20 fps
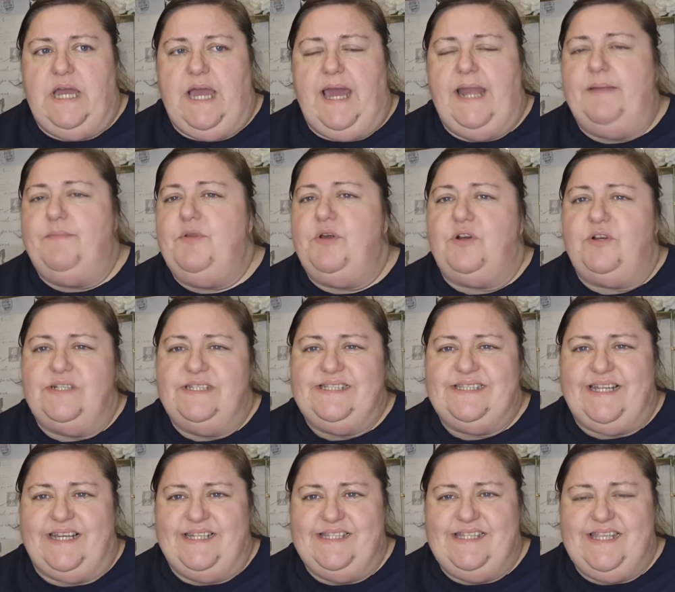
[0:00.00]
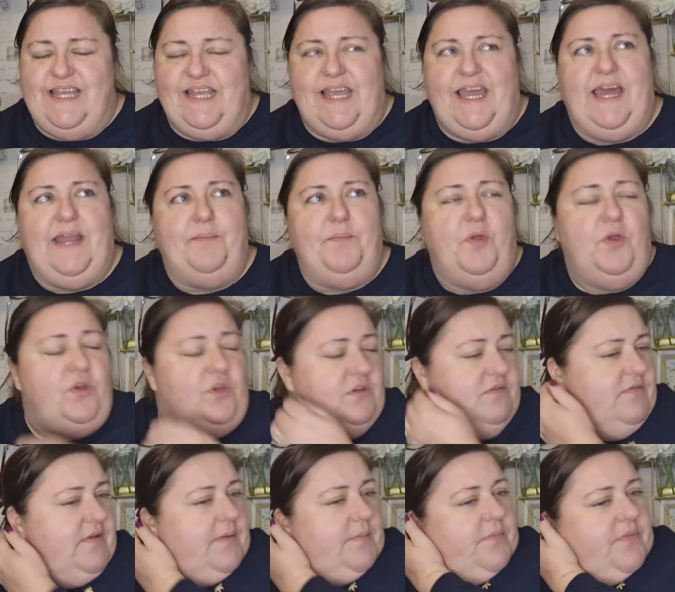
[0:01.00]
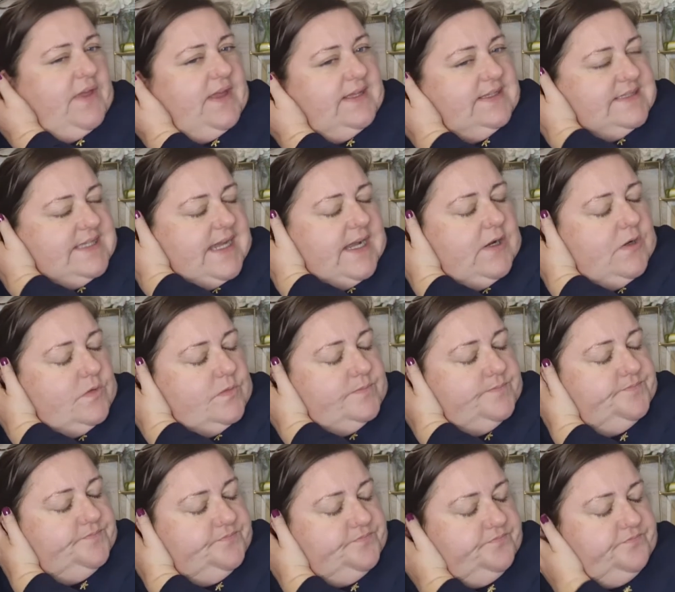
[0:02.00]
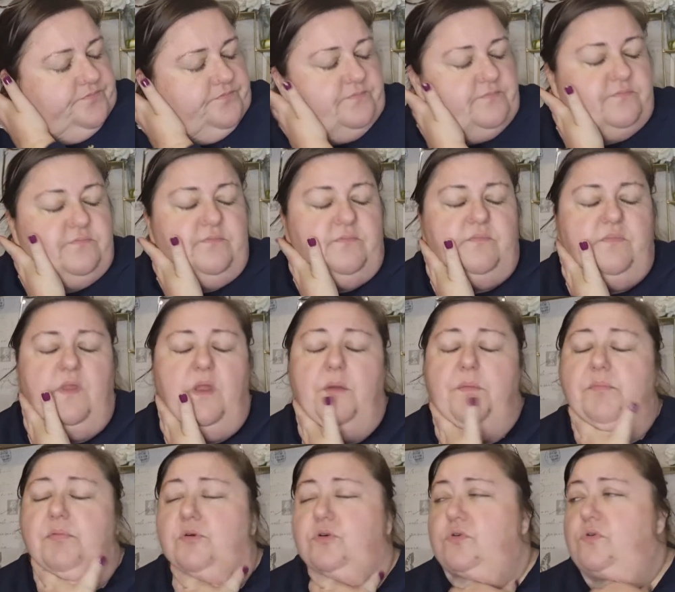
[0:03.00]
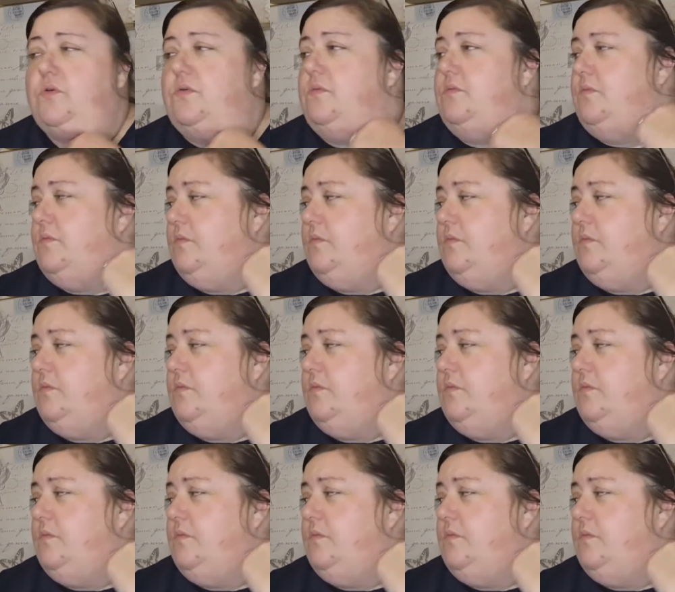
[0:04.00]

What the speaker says: I'm not going to start it again. I'm not going to rip things out, but